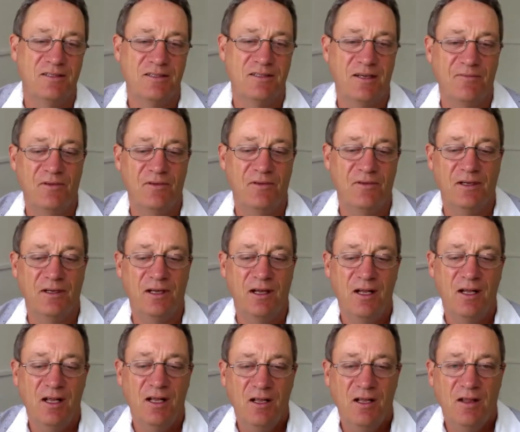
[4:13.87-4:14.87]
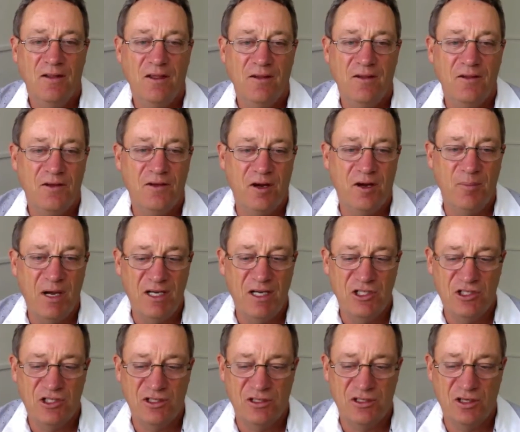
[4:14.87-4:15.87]
something that, yeah, the
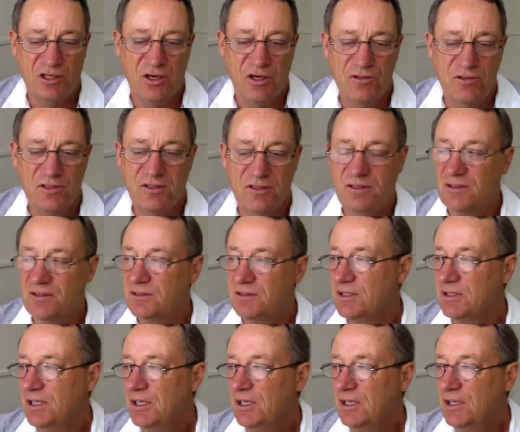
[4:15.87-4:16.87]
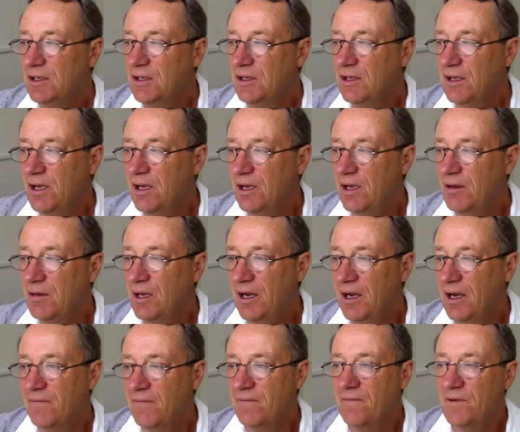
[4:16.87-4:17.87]
Dalmatian coast is, you know,
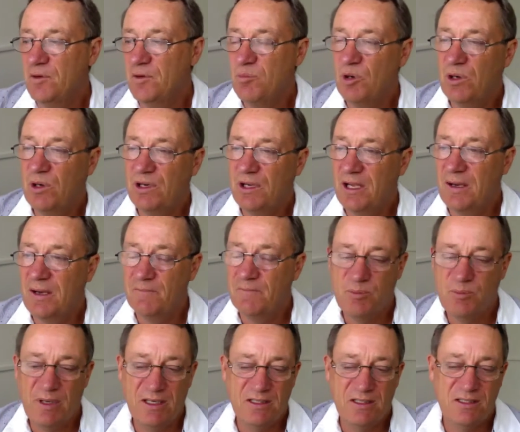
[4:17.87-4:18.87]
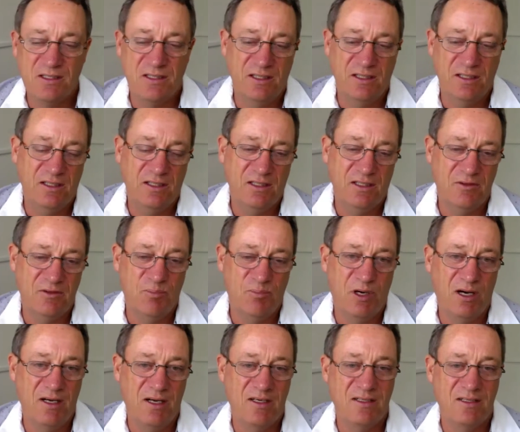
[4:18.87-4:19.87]
everybody comes back singing its
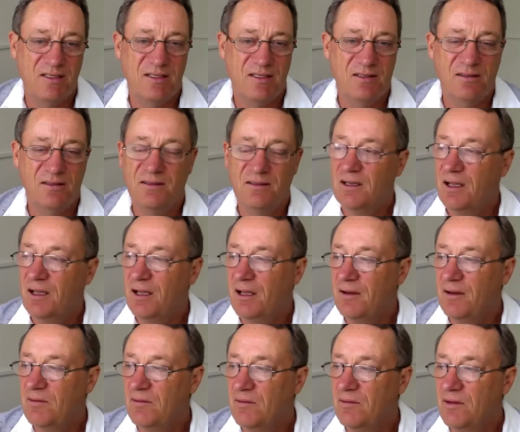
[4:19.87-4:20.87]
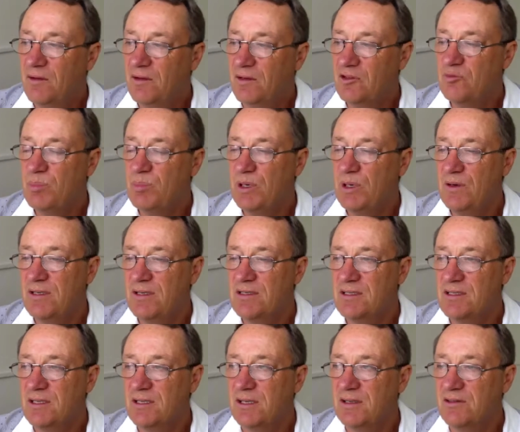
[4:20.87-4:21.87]
praise and the experience
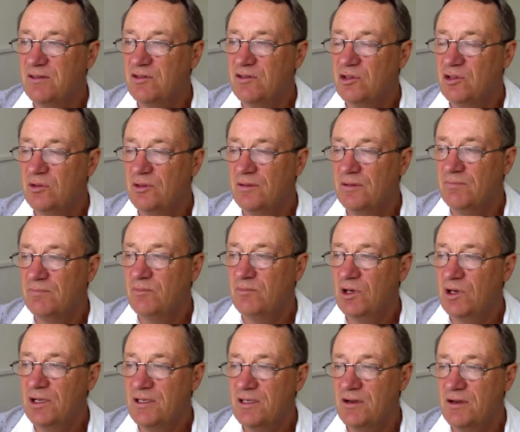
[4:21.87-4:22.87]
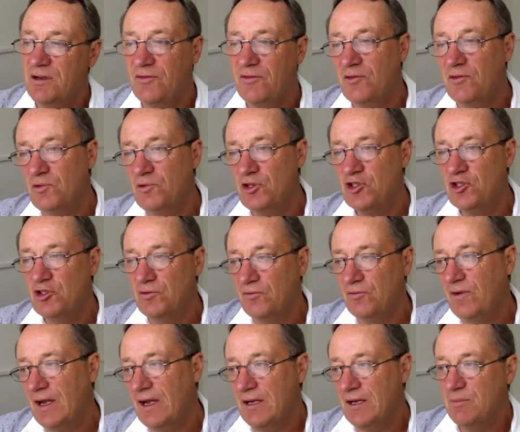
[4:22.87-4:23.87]
there. And to do it more or less like the rich and
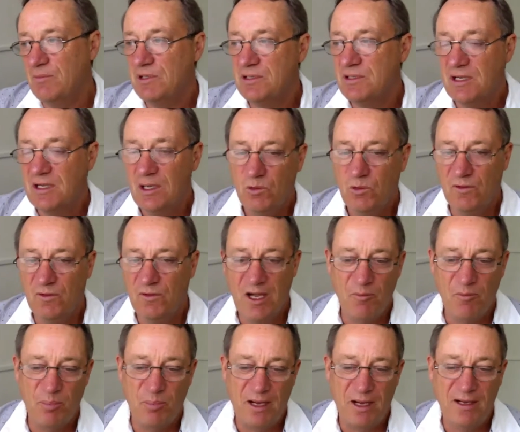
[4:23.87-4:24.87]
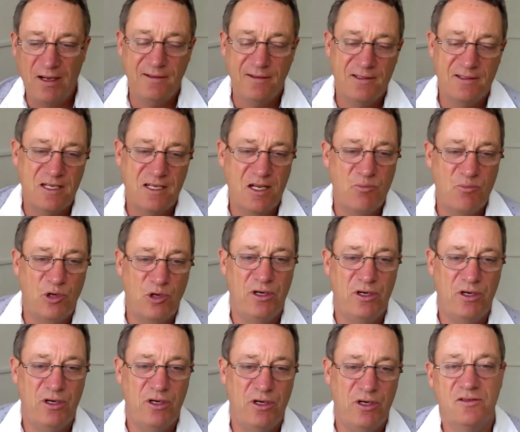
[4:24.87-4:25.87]
famous without paying the same
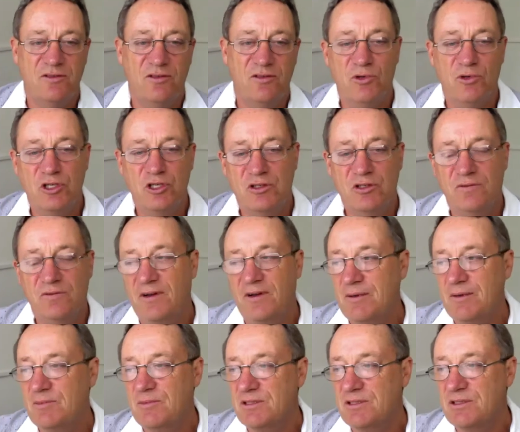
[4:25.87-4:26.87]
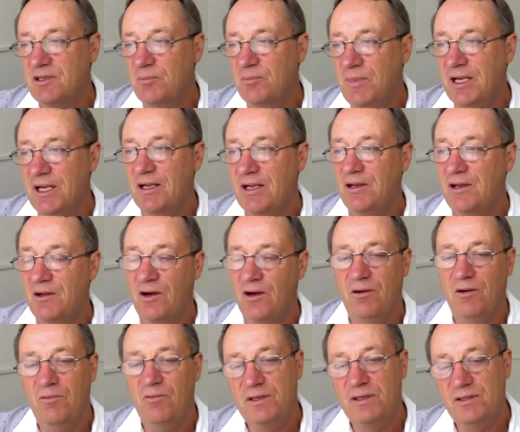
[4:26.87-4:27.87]
price as the rich and famous on a mega yacht,
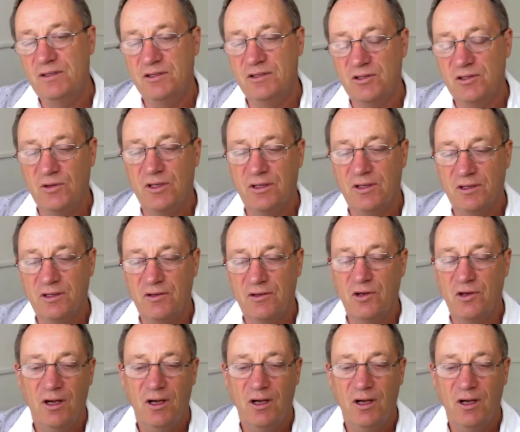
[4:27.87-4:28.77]
we're just doing it